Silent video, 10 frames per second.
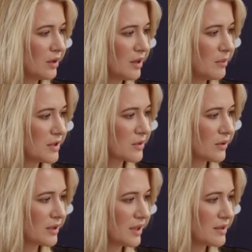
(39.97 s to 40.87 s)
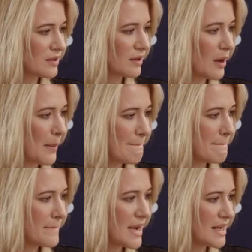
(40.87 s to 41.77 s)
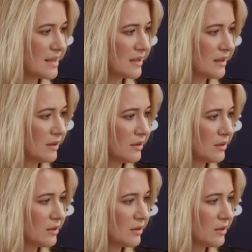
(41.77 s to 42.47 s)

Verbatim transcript: The image quality is amazing.